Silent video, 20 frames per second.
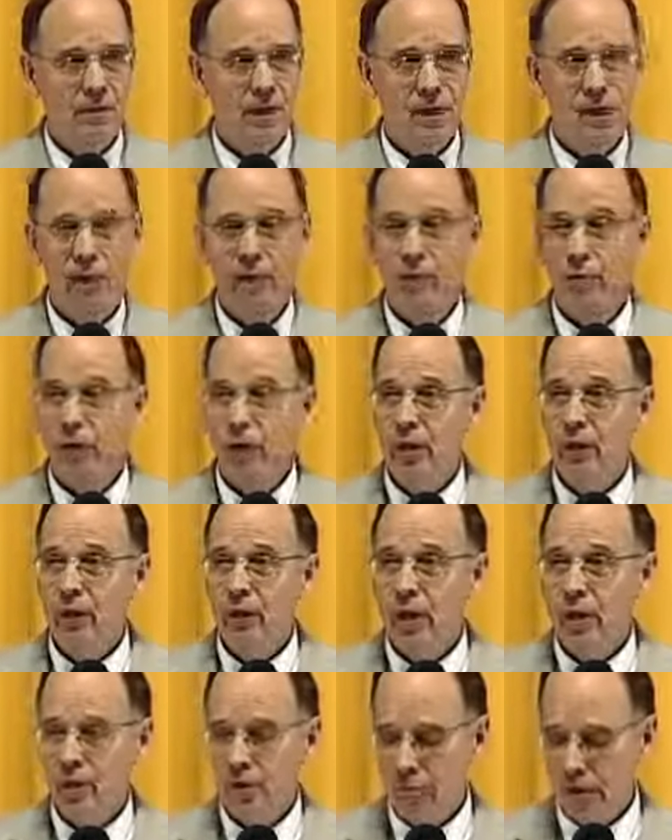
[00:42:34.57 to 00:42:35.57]
Now we can read
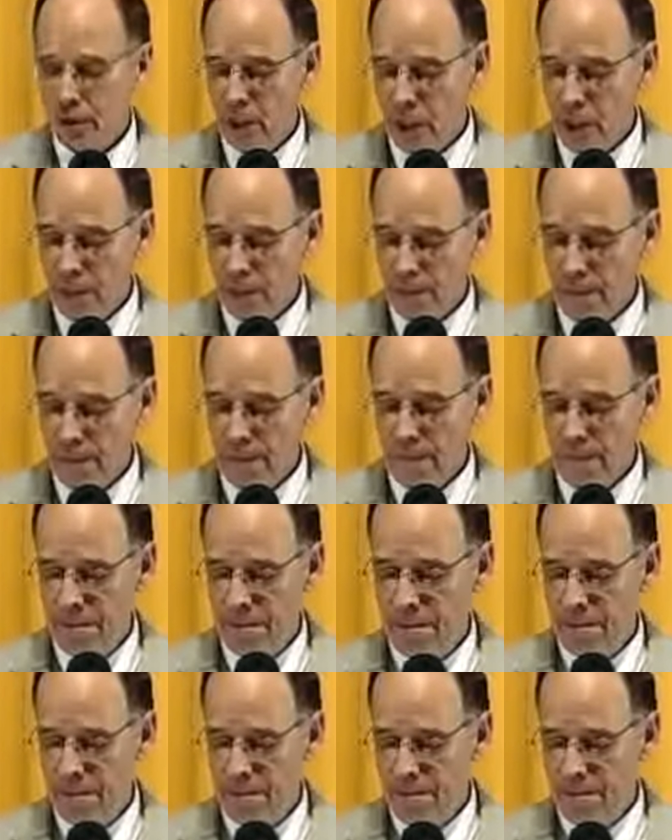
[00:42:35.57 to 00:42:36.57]
right over that.
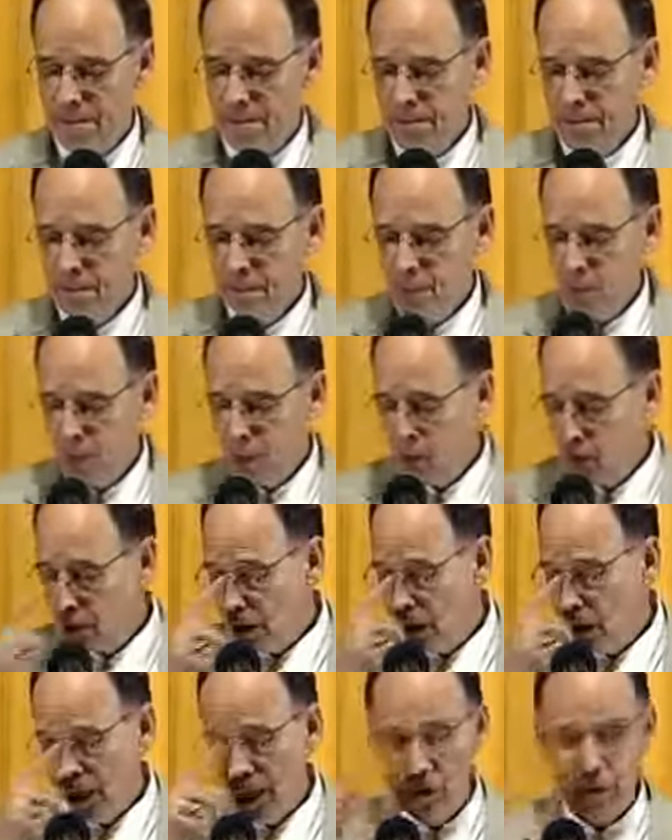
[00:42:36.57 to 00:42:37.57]
But over
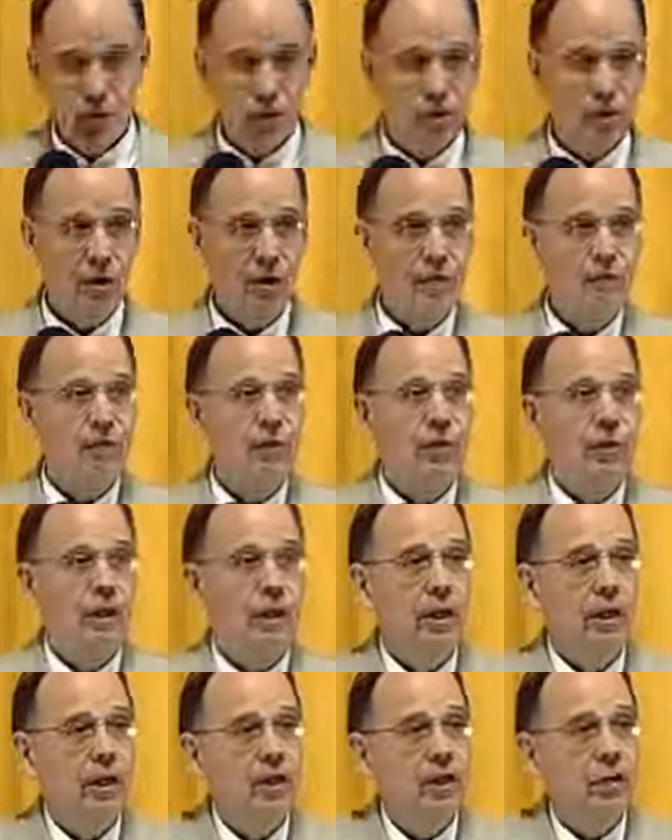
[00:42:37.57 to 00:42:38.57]
the last 30 or 40
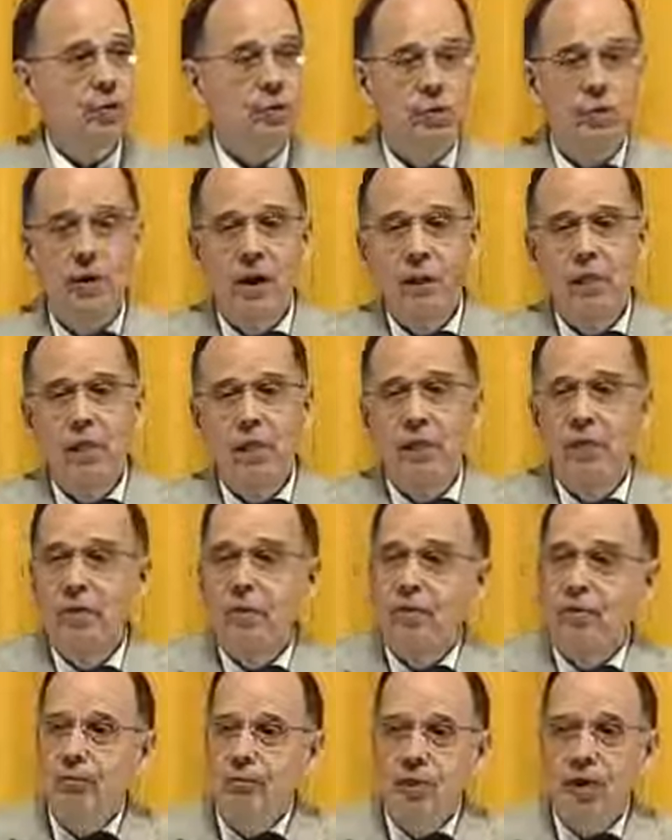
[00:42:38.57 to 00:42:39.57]
years, we've had
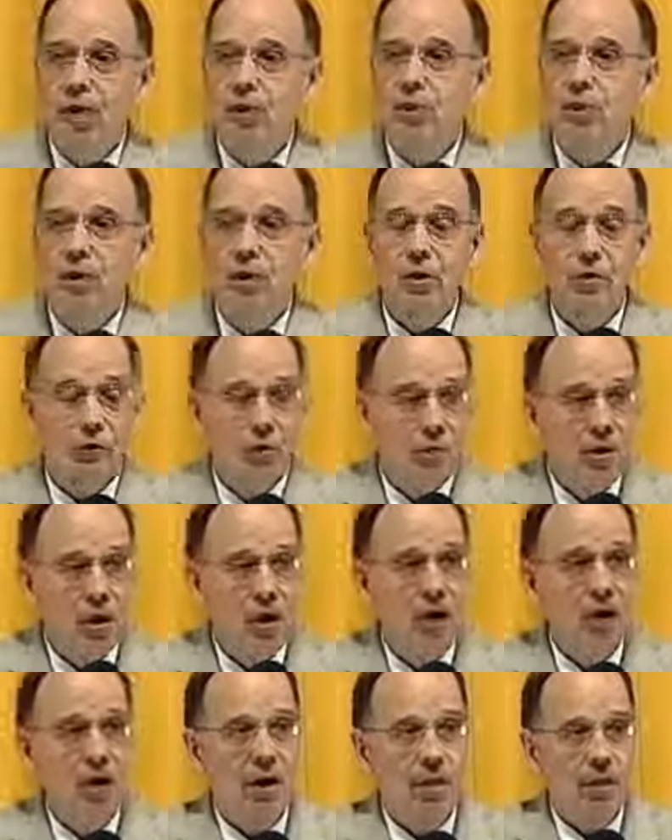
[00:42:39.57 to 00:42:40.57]
women teaching
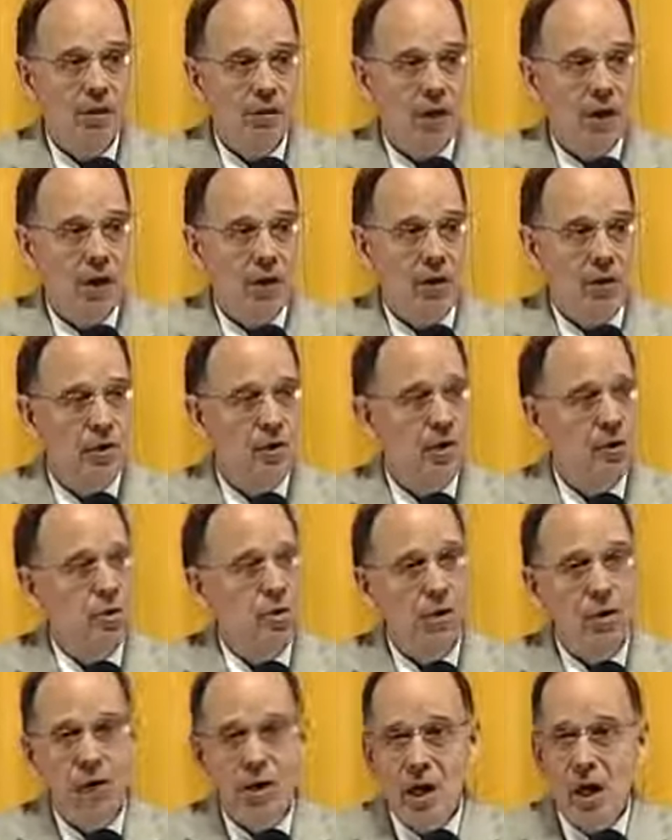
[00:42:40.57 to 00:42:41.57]
wrong things that
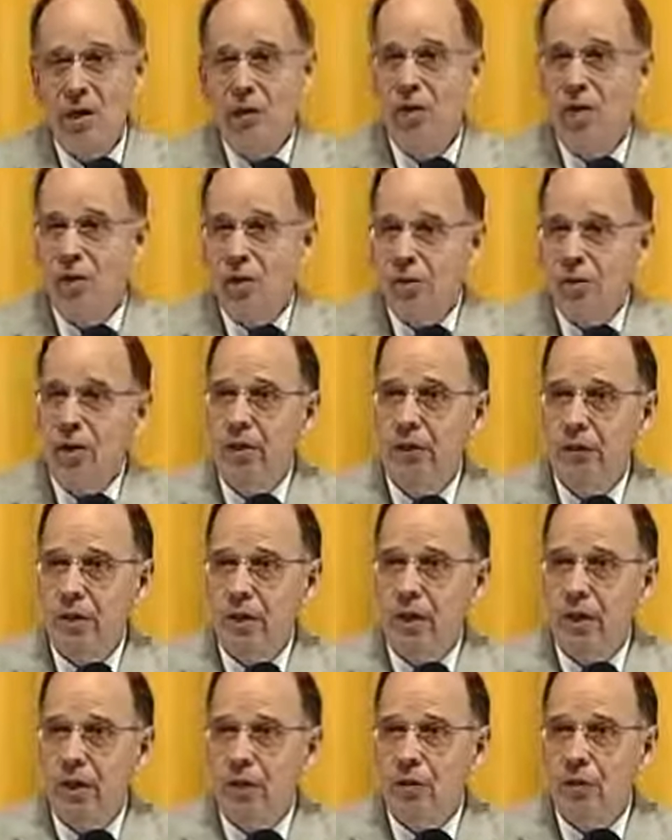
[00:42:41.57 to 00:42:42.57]
were not good
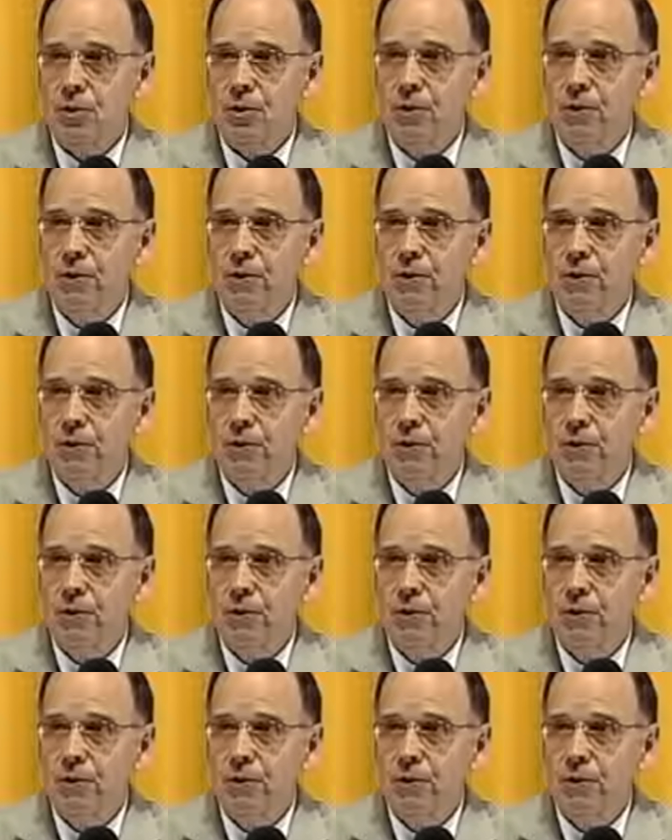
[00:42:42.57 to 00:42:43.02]
things.